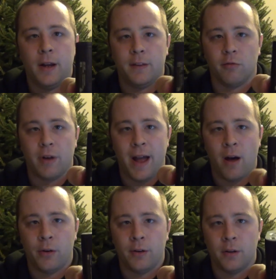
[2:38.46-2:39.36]
It's
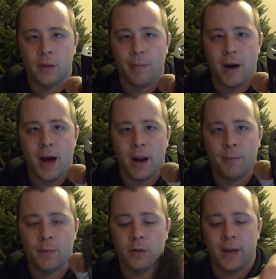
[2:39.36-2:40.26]
round on the
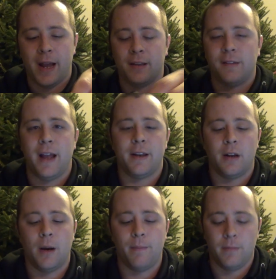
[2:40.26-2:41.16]
bottom. You can't stand
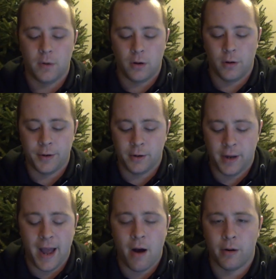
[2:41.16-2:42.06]
it up on your
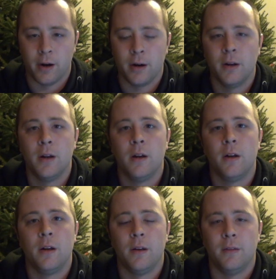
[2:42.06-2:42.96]
counter.
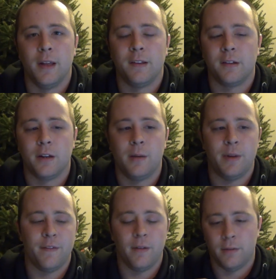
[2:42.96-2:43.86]
This is going to
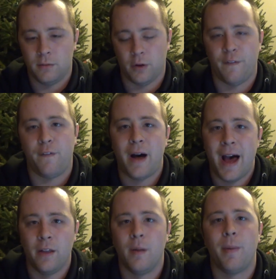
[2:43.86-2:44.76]
be a little
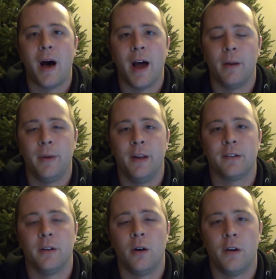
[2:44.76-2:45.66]
flat on the bottom, and
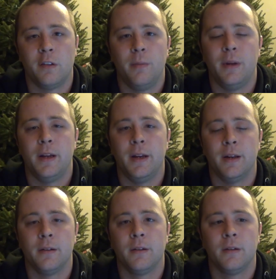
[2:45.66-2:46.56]
it's going to also
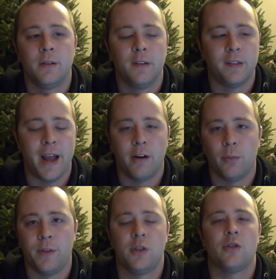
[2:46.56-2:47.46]
be
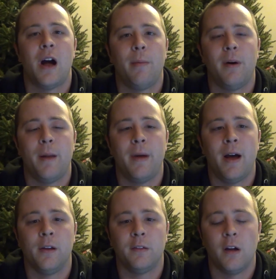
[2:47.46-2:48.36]
standard with the tripod
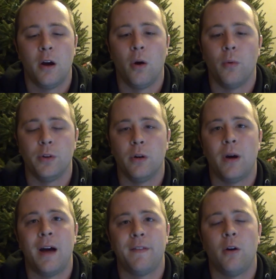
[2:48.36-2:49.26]
mount, so you
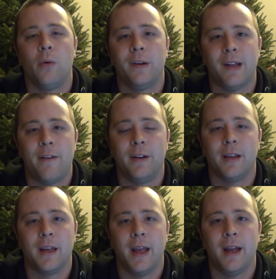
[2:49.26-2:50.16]
don't have to always have it in
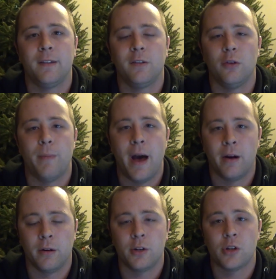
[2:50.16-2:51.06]
the case to
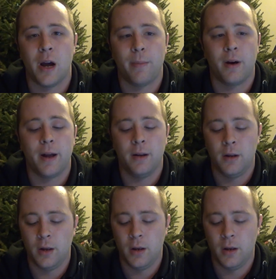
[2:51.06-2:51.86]
mount it on the tripod.